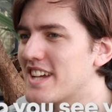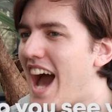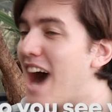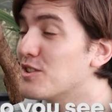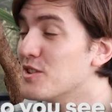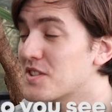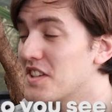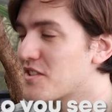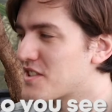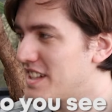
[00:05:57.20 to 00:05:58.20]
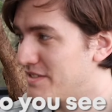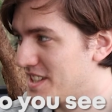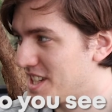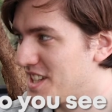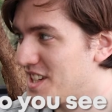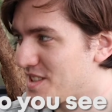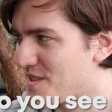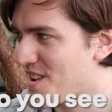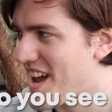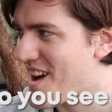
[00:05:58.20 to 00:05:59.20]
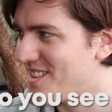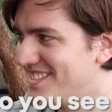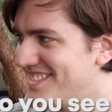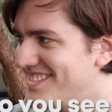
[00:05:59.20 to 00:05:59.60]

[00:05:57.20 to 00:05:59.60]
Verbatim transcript: but how do you see yourself in 10 years from now?